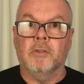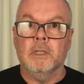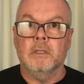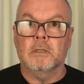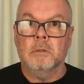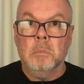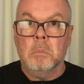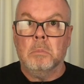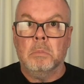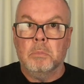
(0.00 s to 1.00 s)
friends,
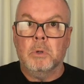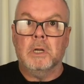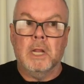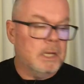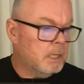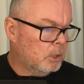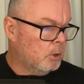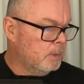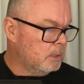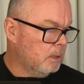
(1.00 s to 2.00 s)
put it down in the
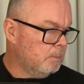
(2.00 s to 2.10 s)
comments.